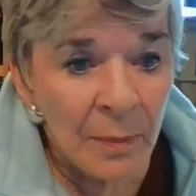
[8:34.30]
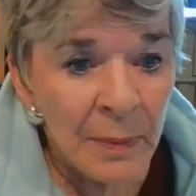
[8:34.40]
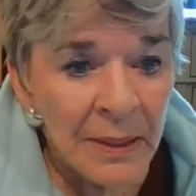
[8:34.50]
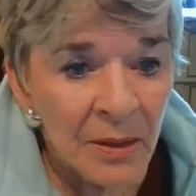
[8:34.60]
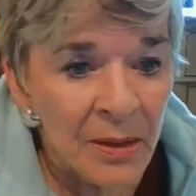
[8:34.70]

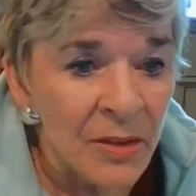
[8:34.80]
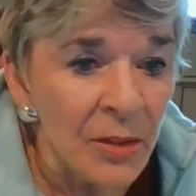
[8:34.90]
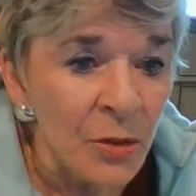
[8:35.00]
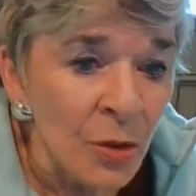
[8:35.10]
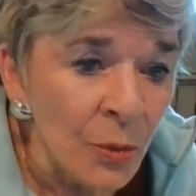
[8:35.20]
because
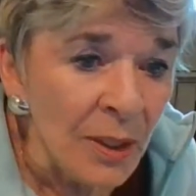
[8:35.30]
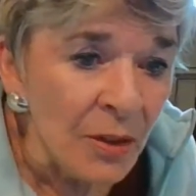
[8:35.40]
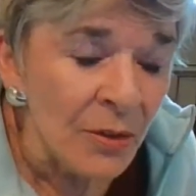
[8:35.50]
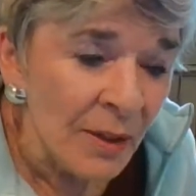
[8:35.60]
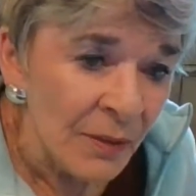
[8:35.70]
you don't
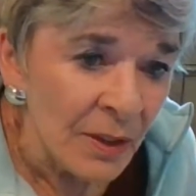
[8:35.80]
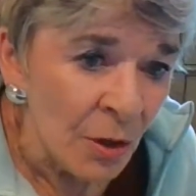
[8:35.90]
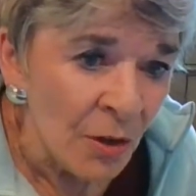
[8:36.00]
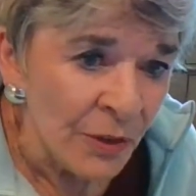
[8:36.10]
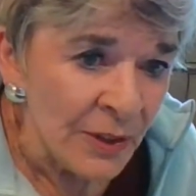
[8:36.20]
hear that very
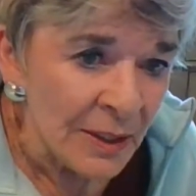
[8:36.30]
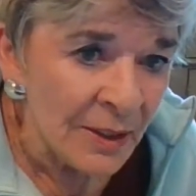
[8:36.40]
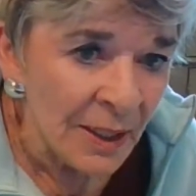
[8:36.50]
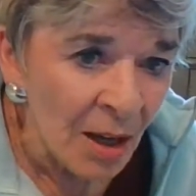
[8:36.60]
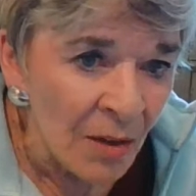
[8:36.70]
often, that
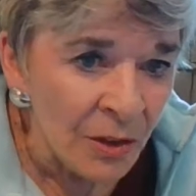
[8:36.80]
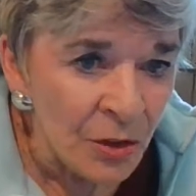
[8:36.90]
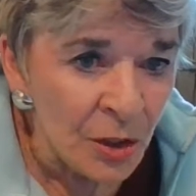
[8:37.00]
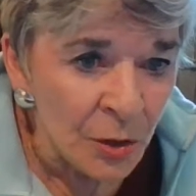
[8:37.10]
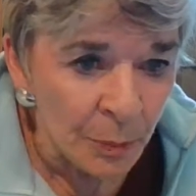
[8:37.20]

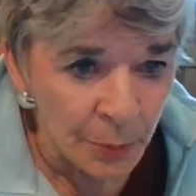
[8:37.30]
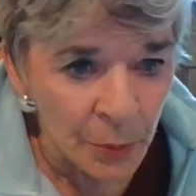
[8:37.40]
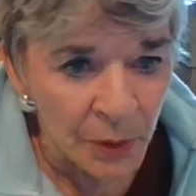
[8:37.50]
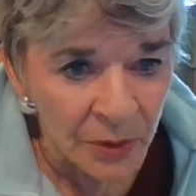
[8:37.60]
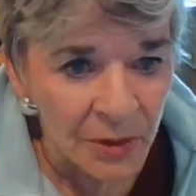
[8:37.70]
psychology
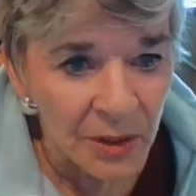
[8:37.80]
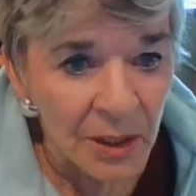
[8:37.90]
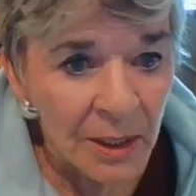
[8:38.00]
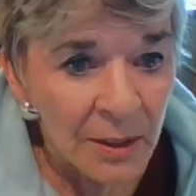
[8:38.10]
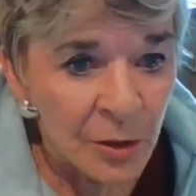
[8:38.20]
supports
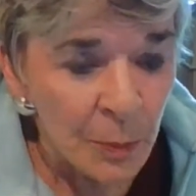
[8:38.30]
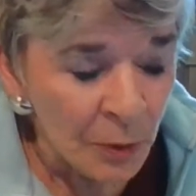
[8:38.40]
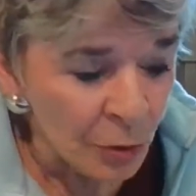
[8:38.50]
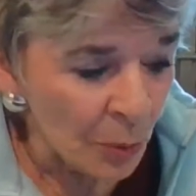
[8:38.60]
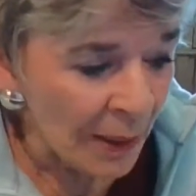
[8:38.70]

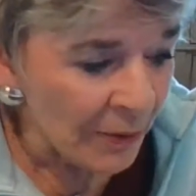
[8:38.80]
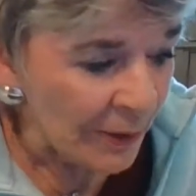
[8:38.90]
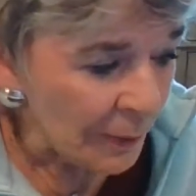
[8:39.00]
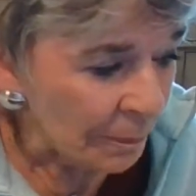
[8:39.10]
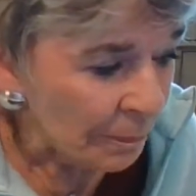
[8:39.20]

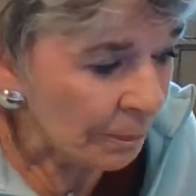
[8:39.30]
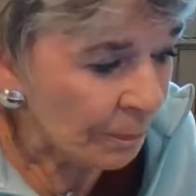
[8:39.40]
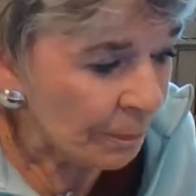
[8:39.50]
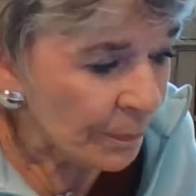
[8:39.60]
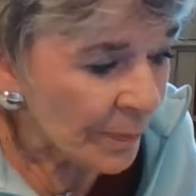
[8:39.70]
spirituality.
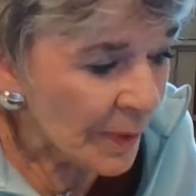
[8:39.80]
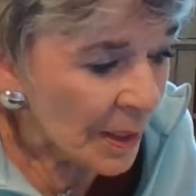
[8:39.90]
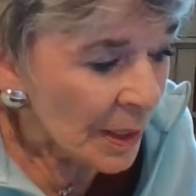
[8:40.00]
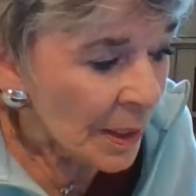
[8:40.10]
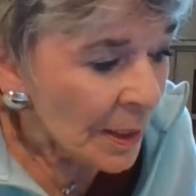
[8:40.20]

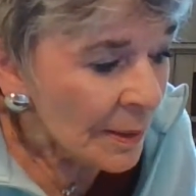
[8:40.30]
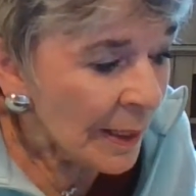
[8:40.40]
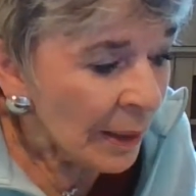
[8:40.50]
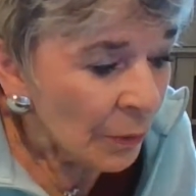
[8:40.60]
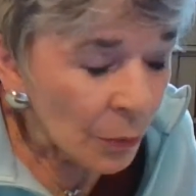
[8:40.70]

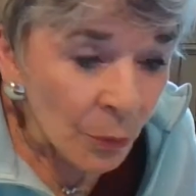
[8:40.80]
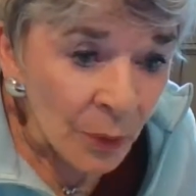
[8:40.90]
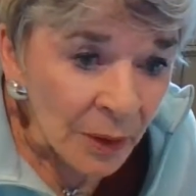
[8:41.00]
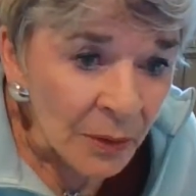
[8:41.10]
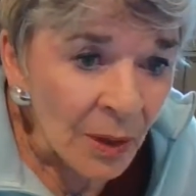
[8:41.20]
Now,
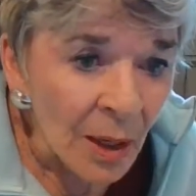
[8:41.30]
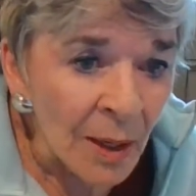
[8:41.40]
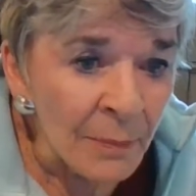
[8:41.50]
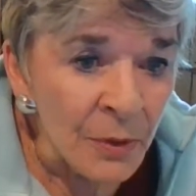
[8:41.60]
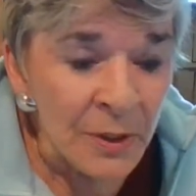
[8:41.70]
where
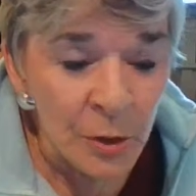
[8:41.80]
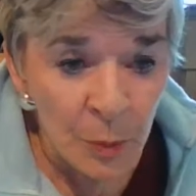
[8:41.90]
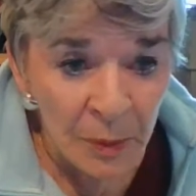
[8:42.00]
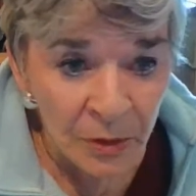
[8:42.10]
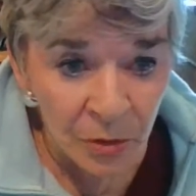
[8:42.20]
do these
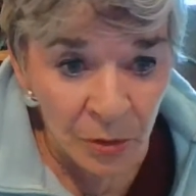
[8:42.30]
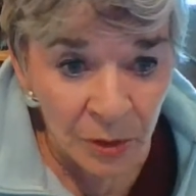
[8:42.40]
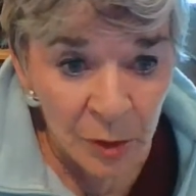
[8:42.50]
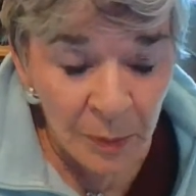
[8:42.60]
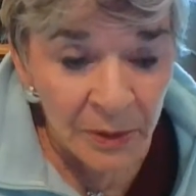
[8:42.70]
spiritual
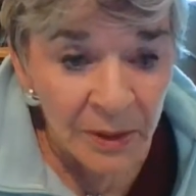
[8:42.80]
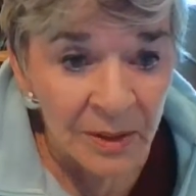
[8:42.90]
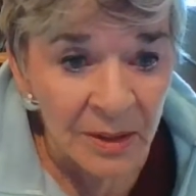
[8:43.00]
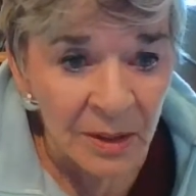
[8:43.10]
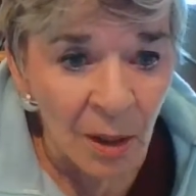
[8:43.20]

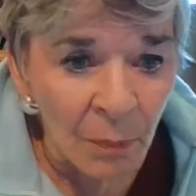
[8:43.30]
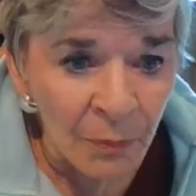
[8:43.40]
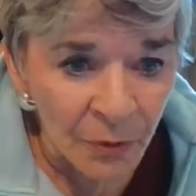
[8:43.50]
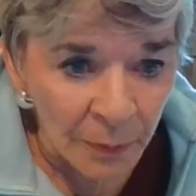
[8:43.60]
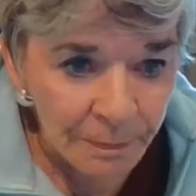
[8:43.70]
experiences come
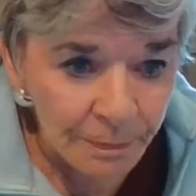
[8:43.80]
from?